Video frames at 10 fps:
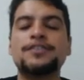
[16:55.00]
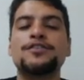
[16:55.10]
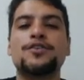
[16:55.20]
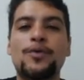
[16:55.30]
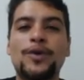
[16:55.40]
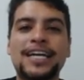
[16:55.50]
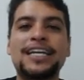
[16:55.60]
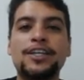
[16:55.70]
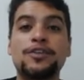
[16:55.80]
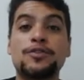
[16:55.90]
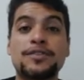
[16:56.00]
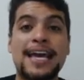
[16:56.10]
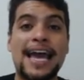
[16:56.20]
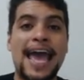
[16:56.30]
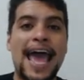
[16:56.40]
So we're gonna use
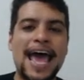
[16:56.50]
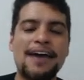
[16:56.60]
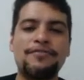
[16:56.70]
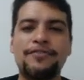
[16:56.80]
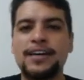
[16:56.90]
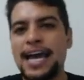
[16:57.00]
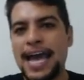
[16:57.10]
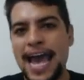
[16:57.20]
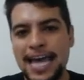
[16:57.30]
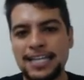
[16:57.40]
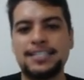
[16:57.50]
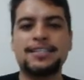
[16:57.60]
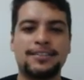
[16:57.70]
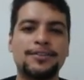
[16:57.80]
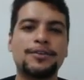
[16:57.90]
have had.
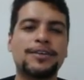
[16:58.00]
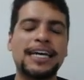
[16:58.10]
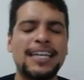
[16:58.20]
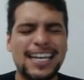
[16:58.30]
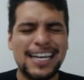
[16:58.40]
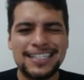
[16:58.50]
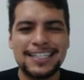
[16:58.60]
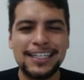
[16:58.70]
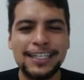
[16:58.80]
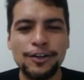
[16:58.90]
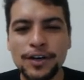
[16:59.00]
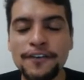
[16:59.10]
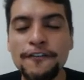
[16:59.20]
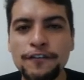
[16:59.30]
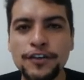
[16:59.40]
Okay, it's a little
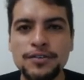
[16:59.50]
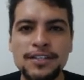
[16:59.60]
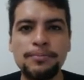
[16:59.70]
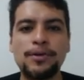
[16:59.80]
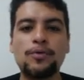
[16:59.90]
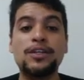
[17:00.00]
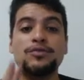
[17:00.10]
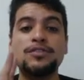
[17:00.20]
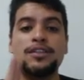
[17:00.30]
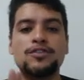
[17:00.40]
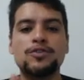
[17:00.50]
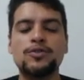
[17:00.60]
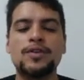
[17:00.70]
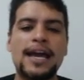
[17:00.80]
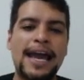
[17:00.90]
confusing, but we use the
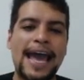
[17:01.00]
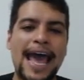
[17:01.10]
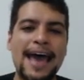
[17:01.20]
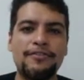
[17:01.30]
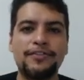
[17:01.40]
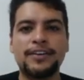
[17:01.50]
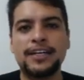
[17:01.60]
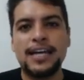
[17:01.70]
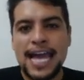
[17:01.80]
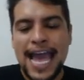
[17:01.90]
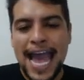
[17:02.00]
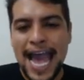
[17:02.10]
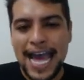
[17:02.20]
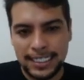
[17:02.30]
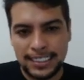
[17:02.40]
two. Have,
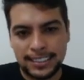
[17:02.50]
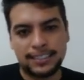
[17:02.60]
had.